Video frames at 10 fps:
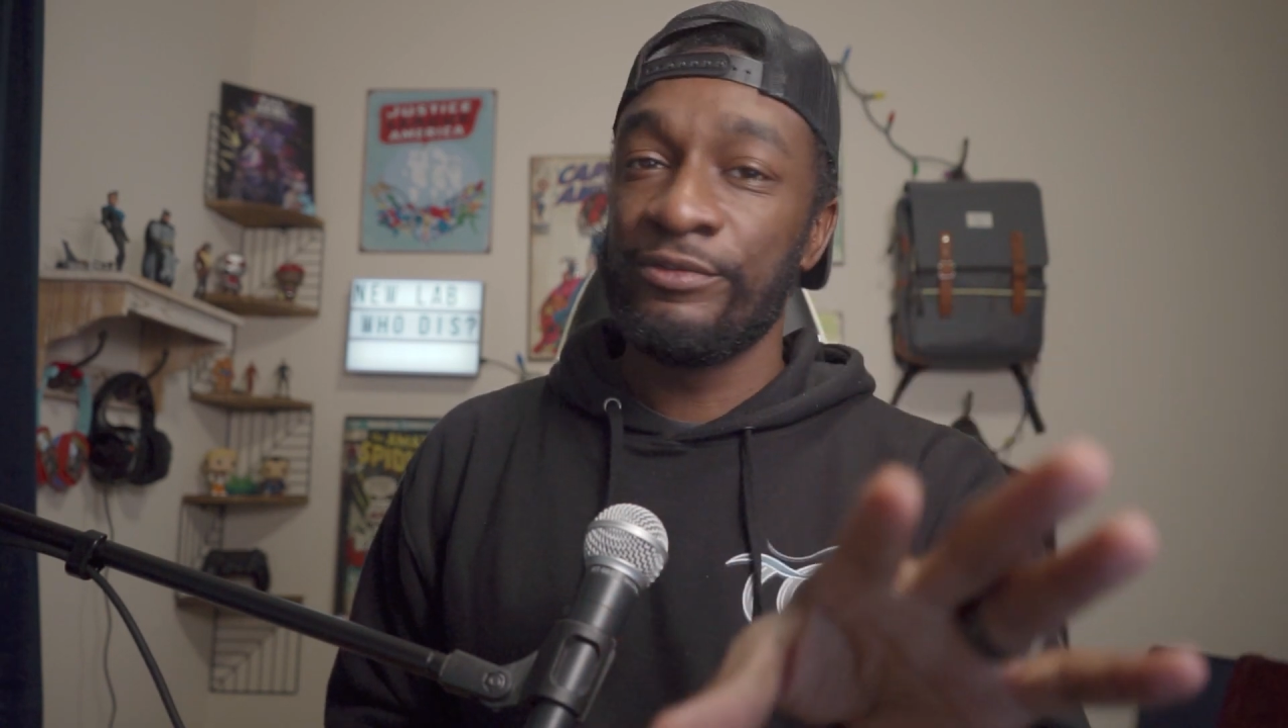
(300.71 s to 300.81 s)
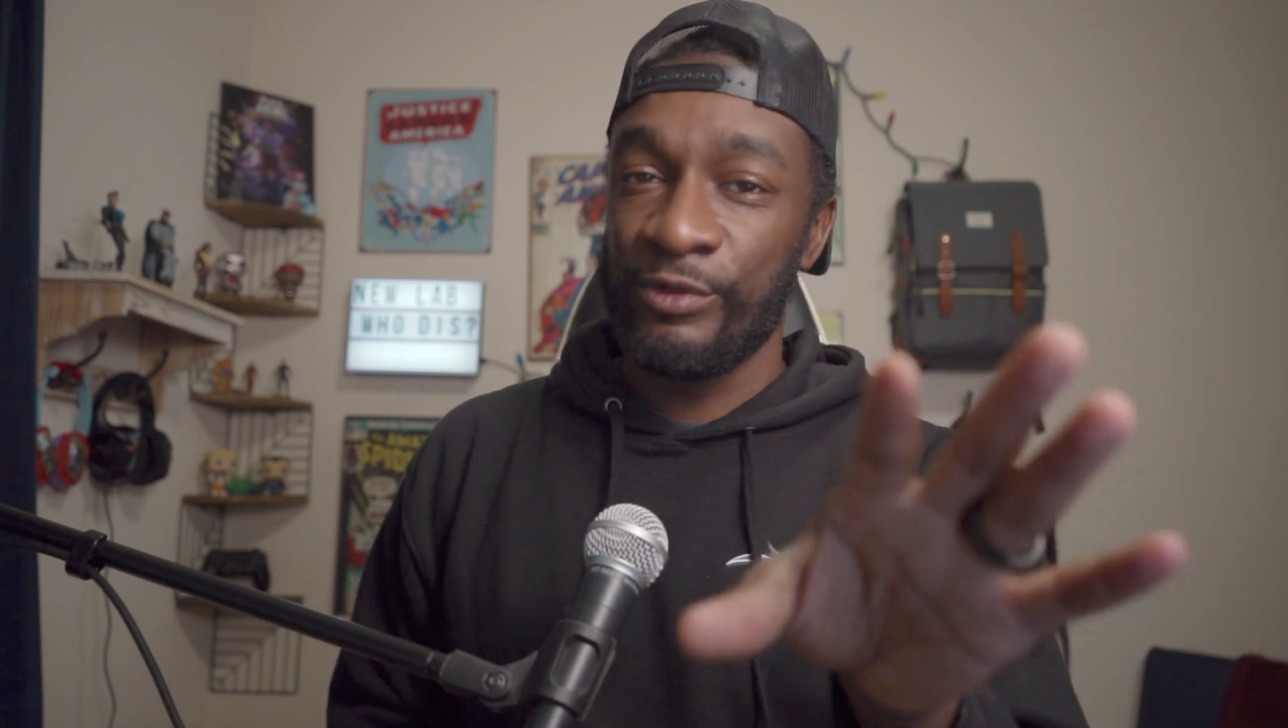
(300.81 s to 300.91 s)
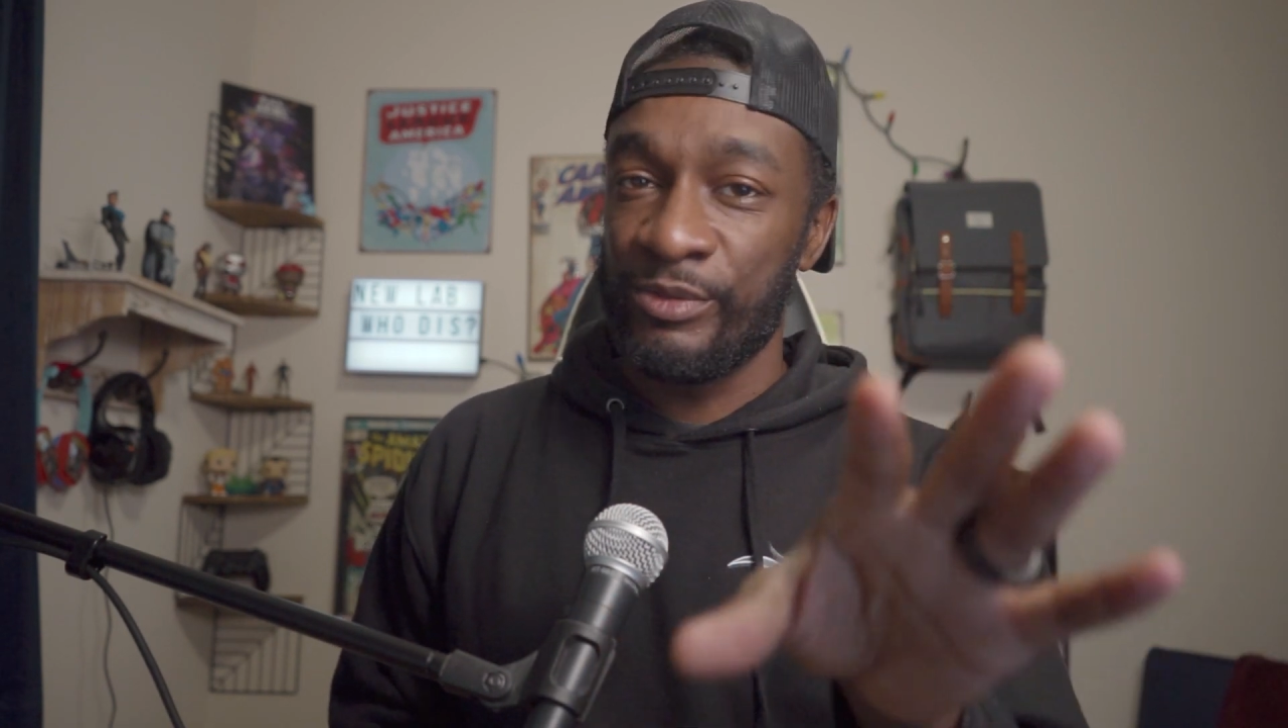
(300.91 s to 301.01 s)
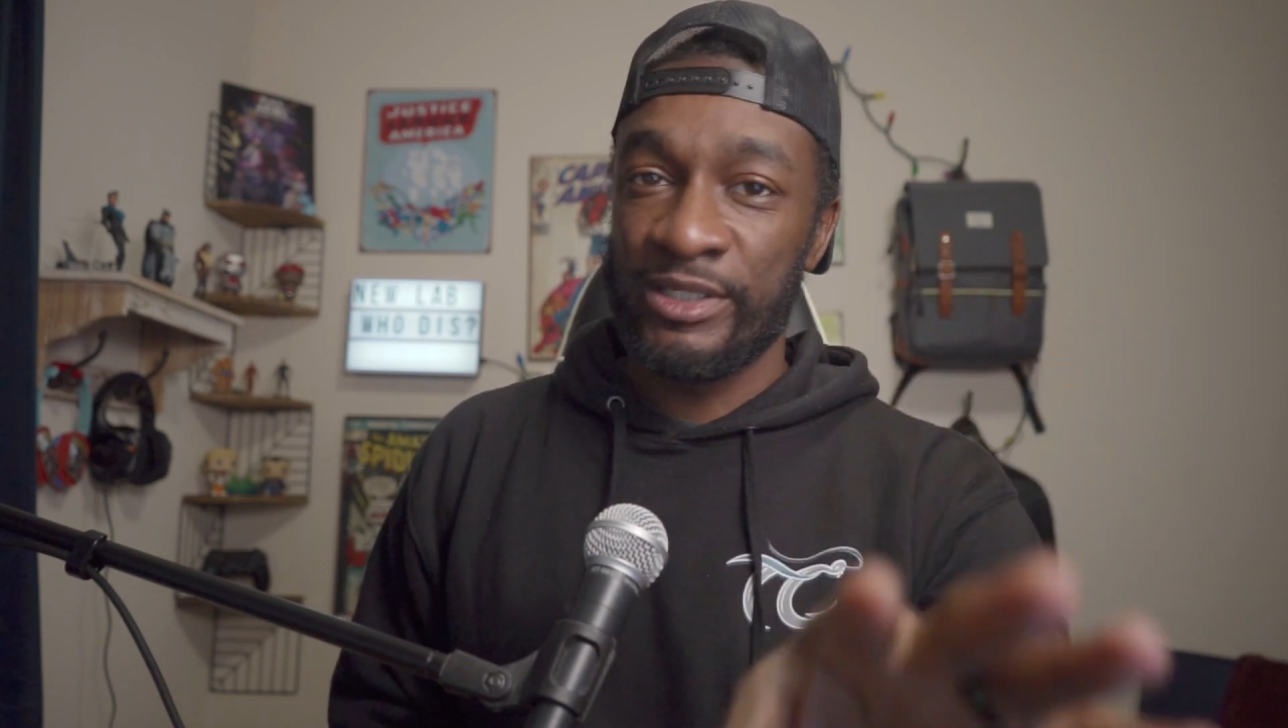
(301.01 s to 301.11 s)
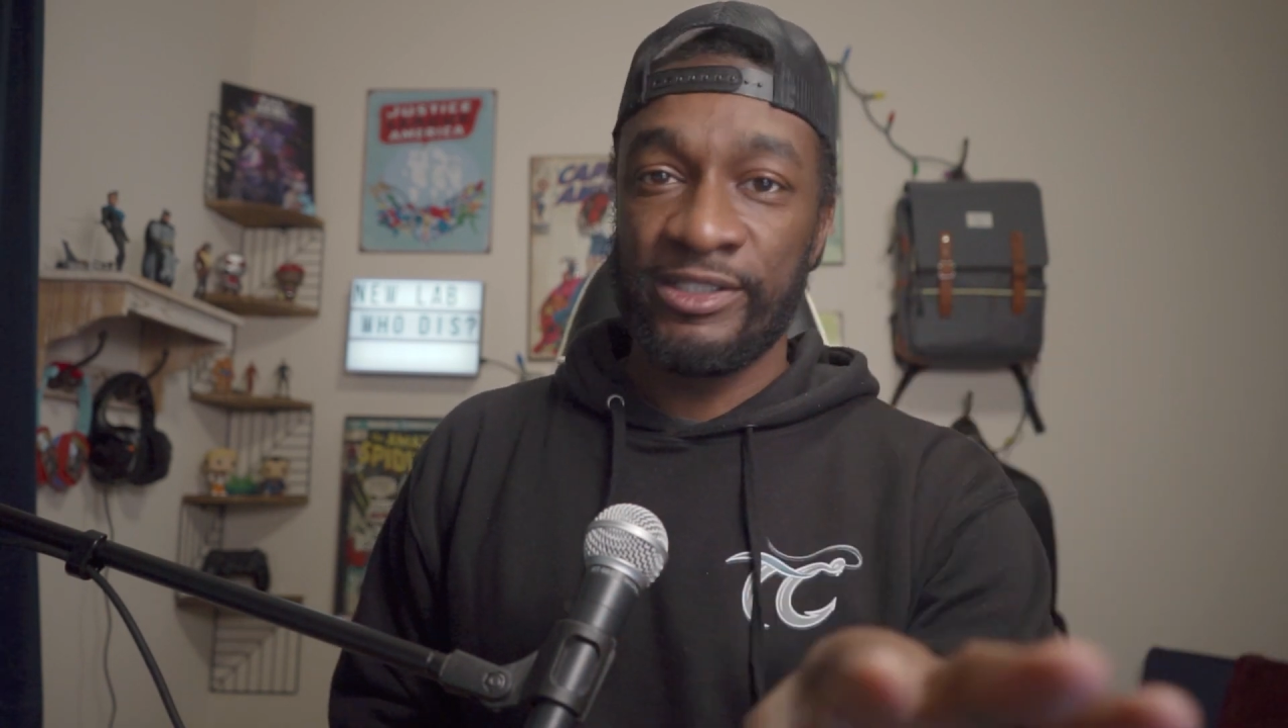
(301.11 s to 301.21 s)
to
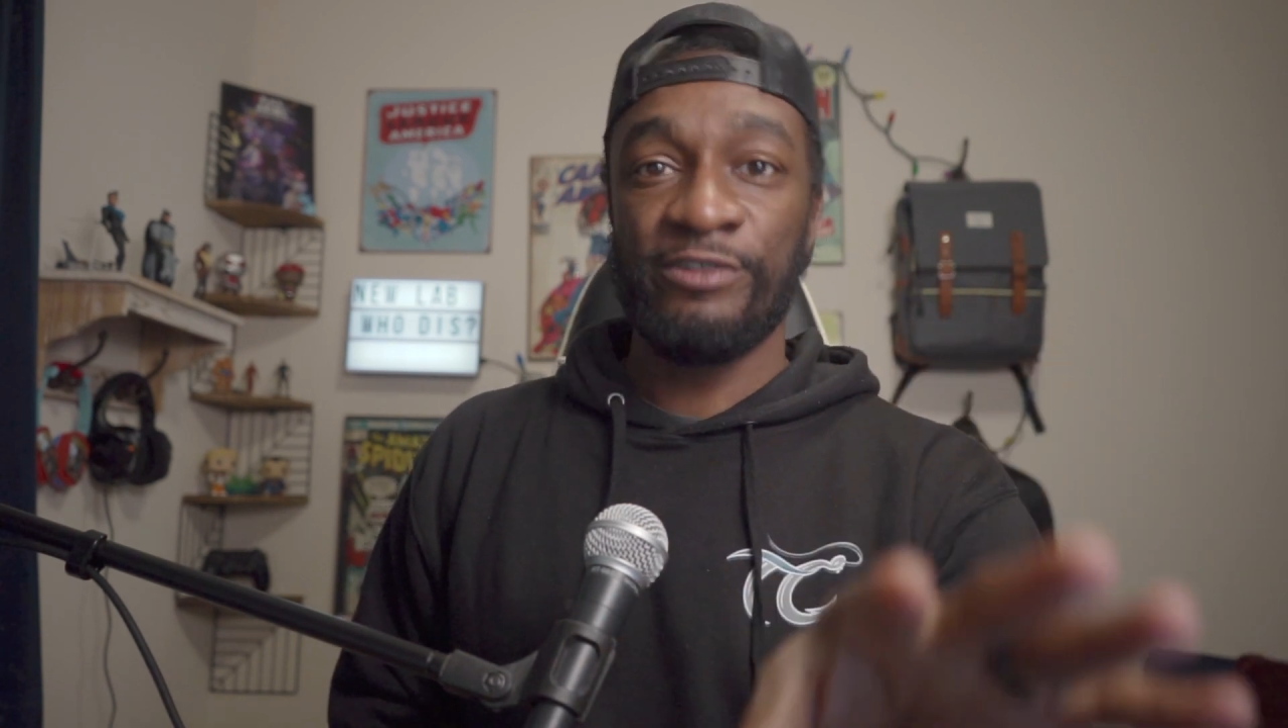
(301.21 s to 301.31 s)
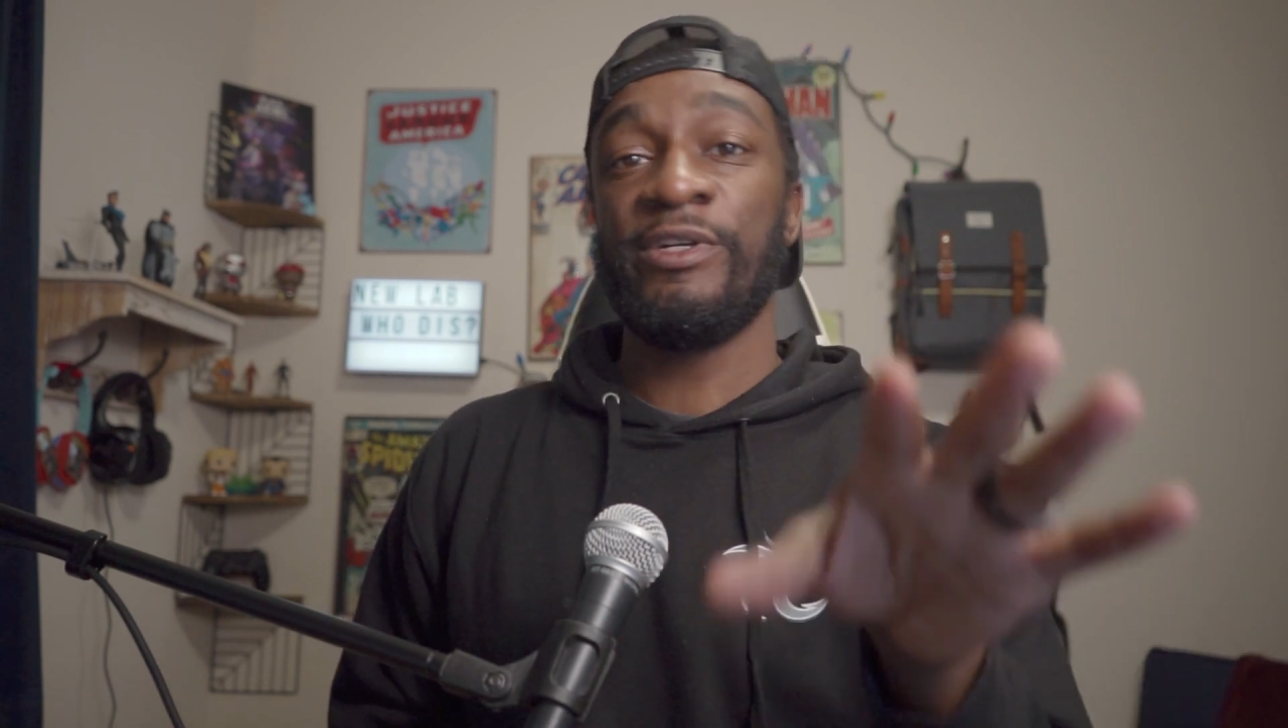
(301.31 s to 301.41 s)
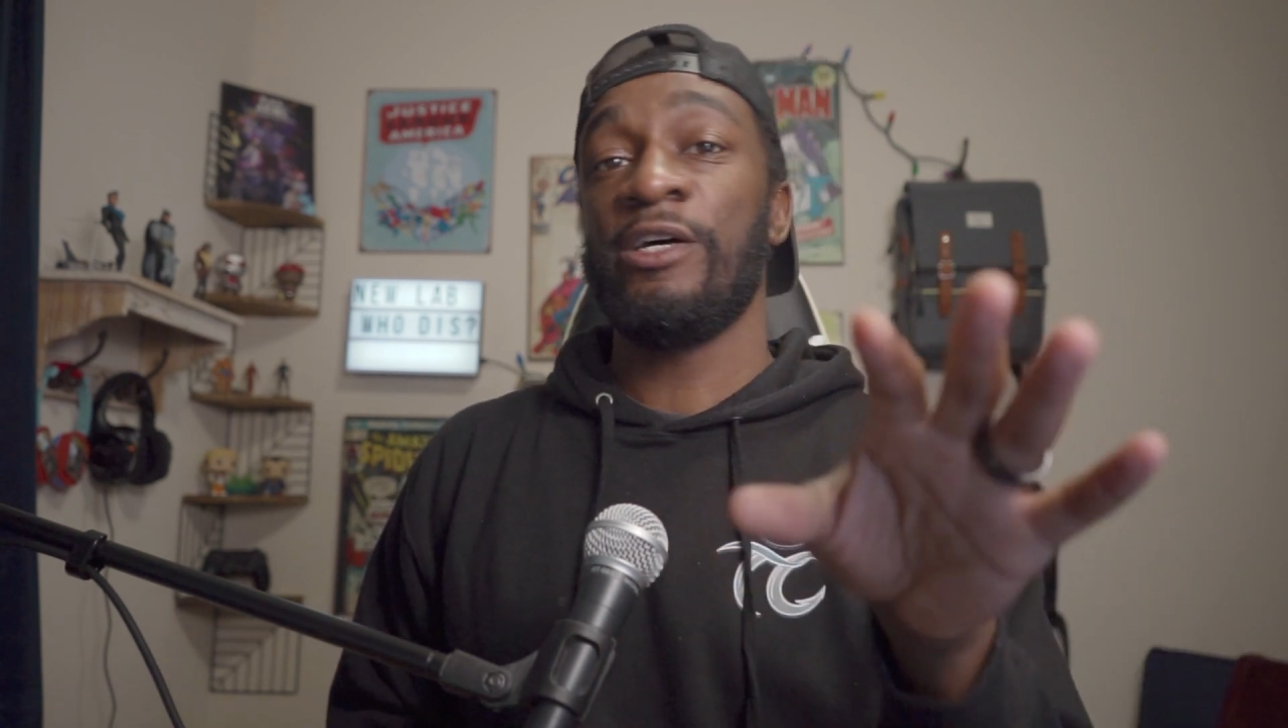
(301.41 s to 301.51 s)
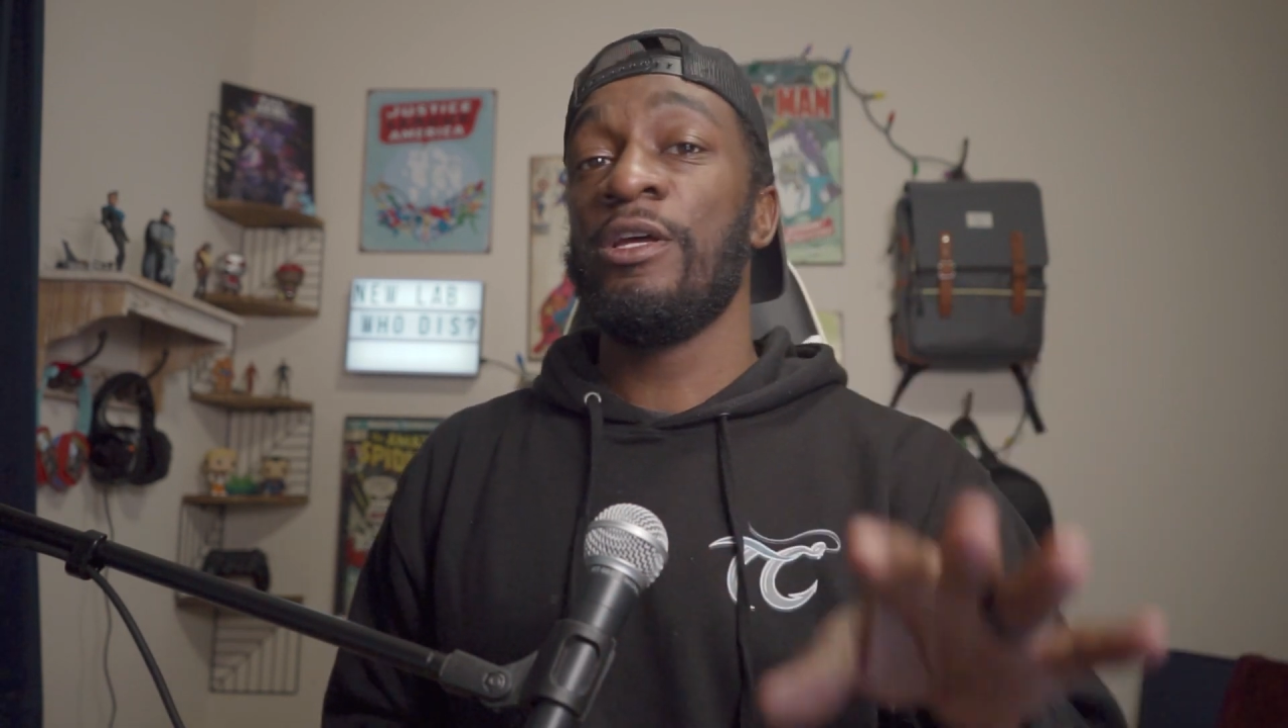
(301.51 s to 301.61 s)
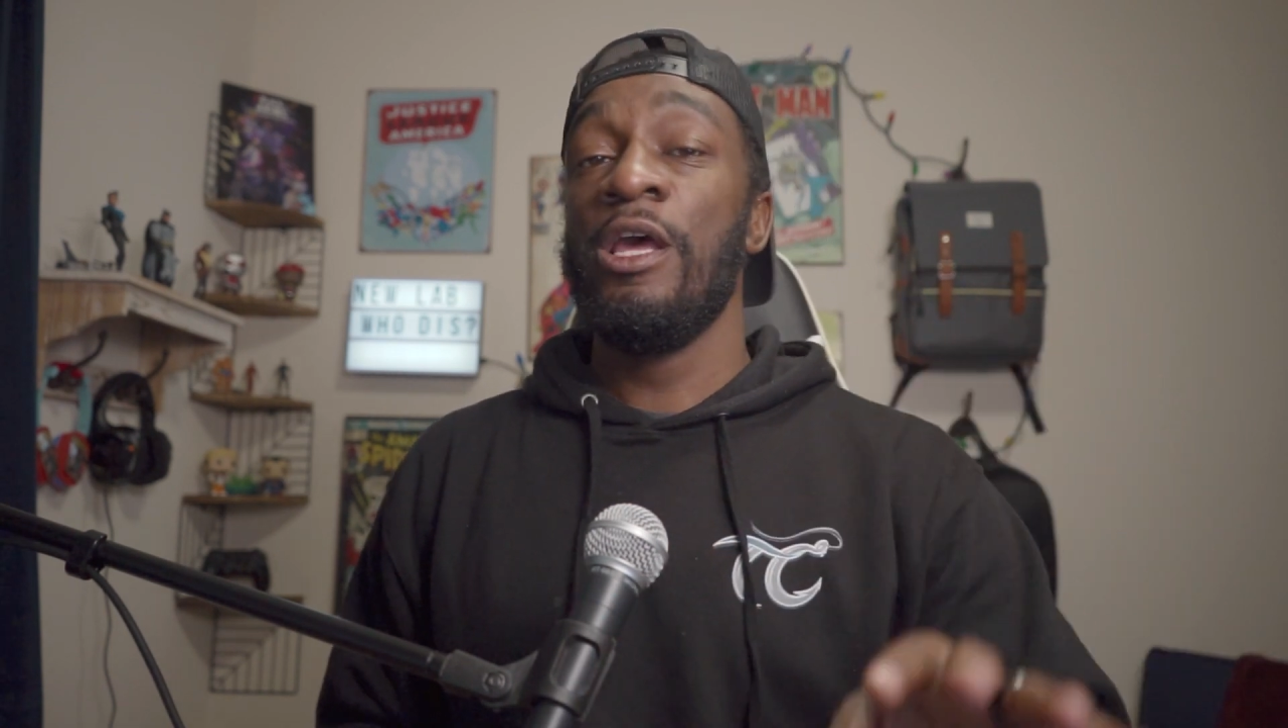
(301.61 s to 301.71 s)
freak myself
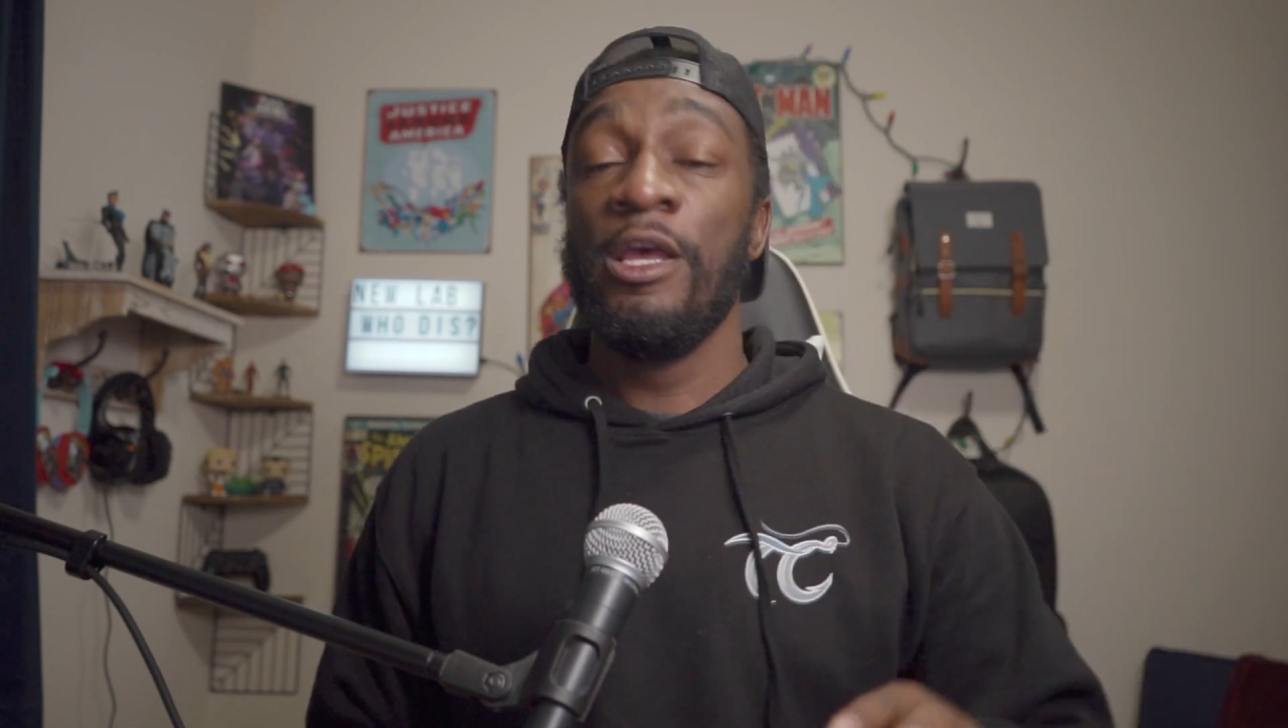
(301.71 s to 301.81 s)
out.